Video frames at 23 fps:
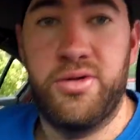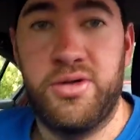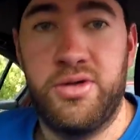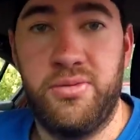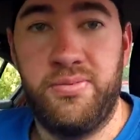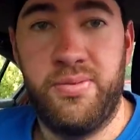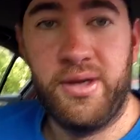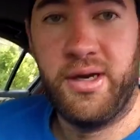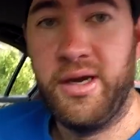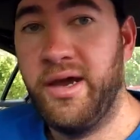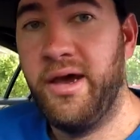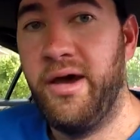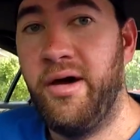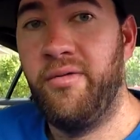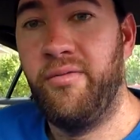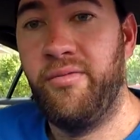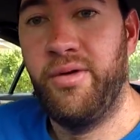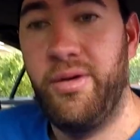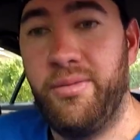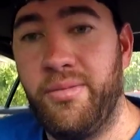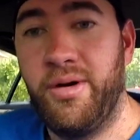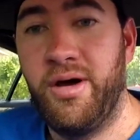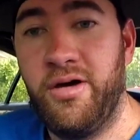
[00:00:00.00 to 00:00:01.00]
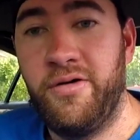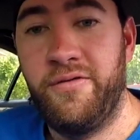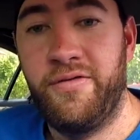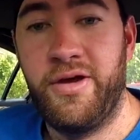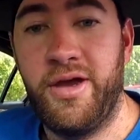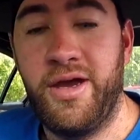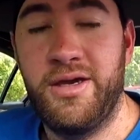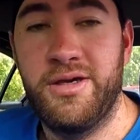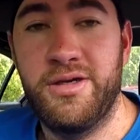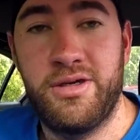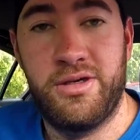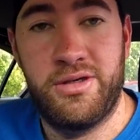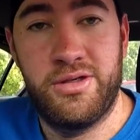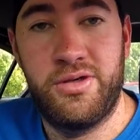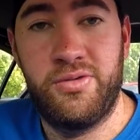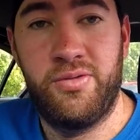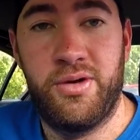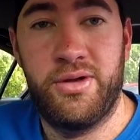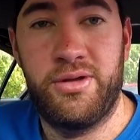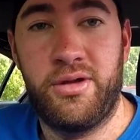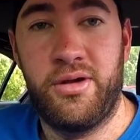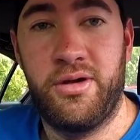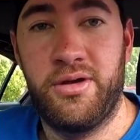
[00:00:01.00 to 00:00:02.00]
to pick out what modifications you
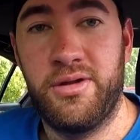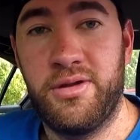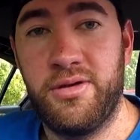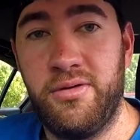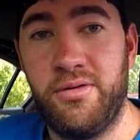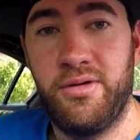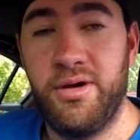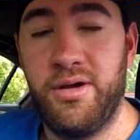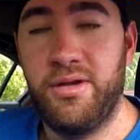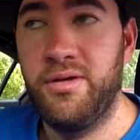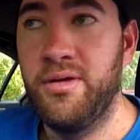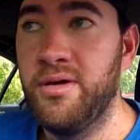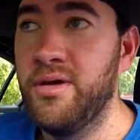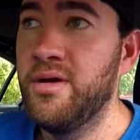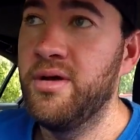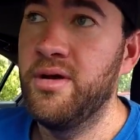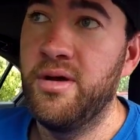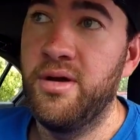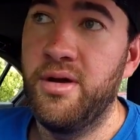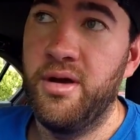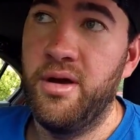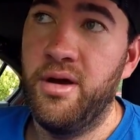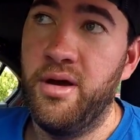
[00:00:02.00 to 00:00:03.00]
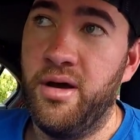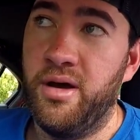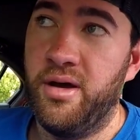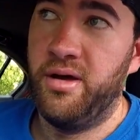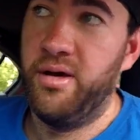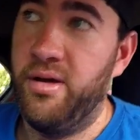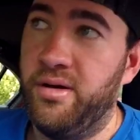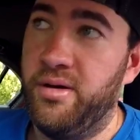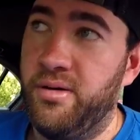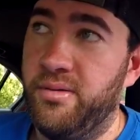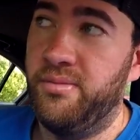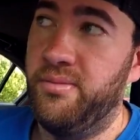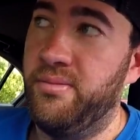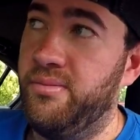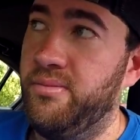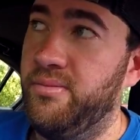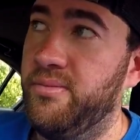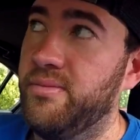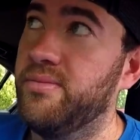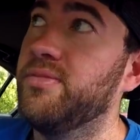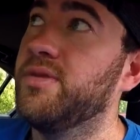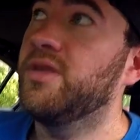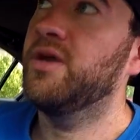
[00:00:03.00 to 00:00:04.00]
want done to it. Think
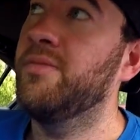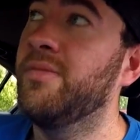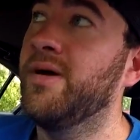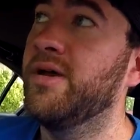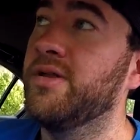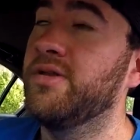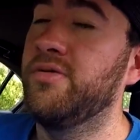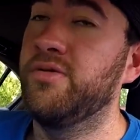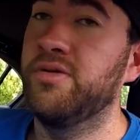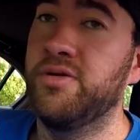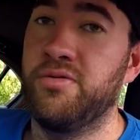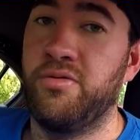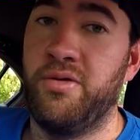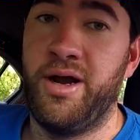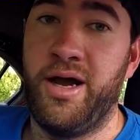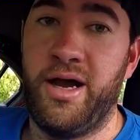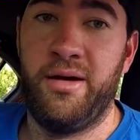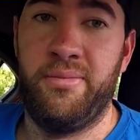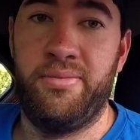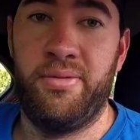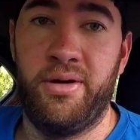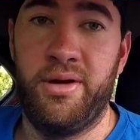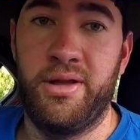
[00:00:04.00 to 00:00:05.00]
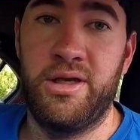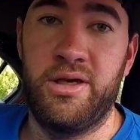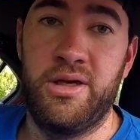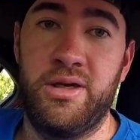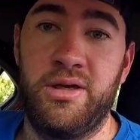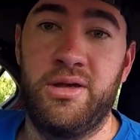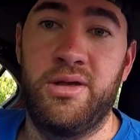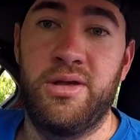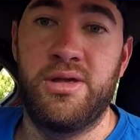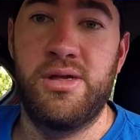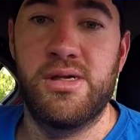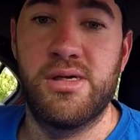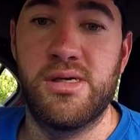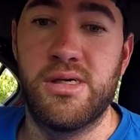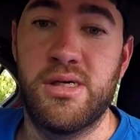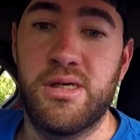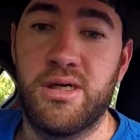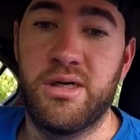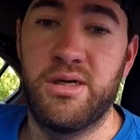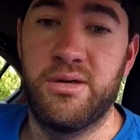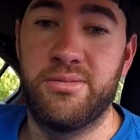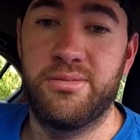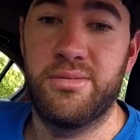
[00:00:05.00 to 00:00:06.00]
about doing a wrap on it.
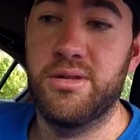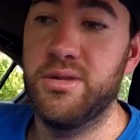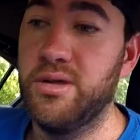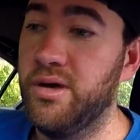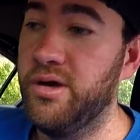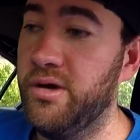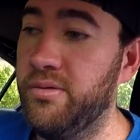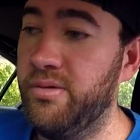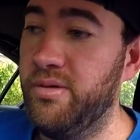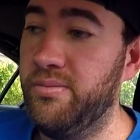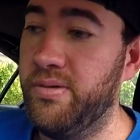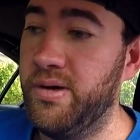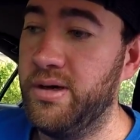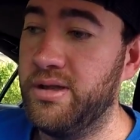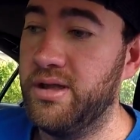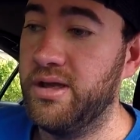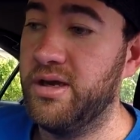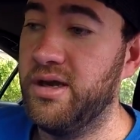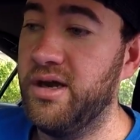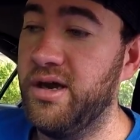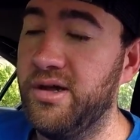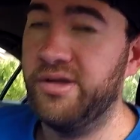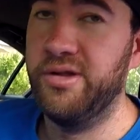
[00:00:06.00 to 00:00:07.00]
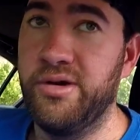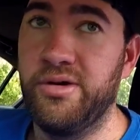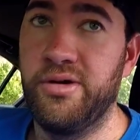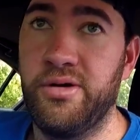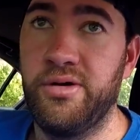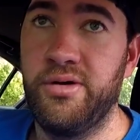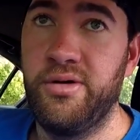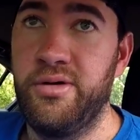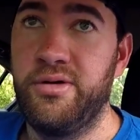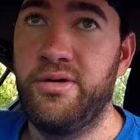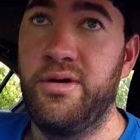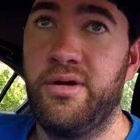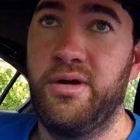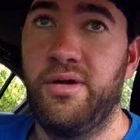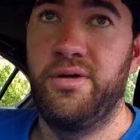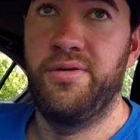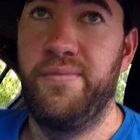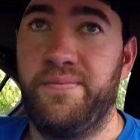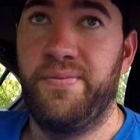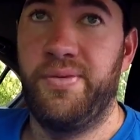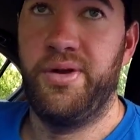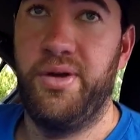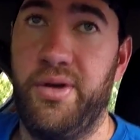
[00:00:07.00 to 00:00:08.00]
So help me pick the color.
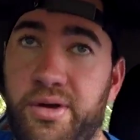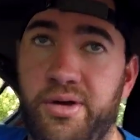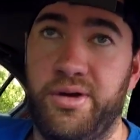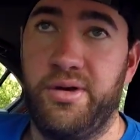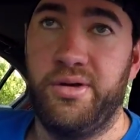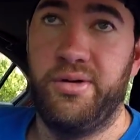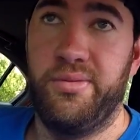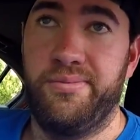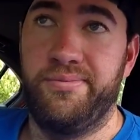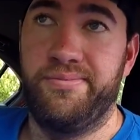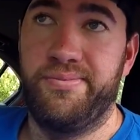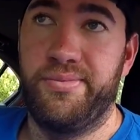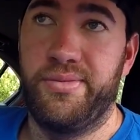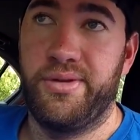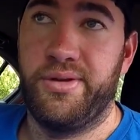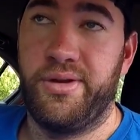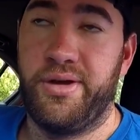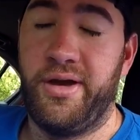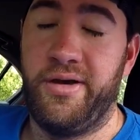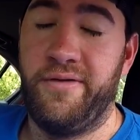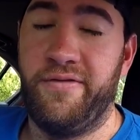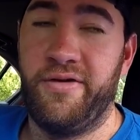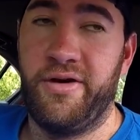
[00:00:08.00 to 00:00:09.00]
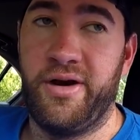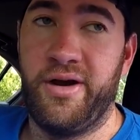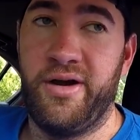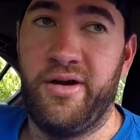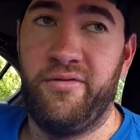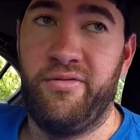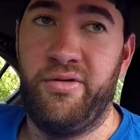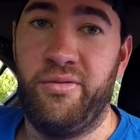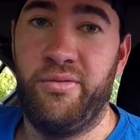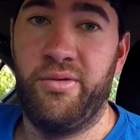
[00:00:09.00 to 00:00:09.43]
Kind of figure out if we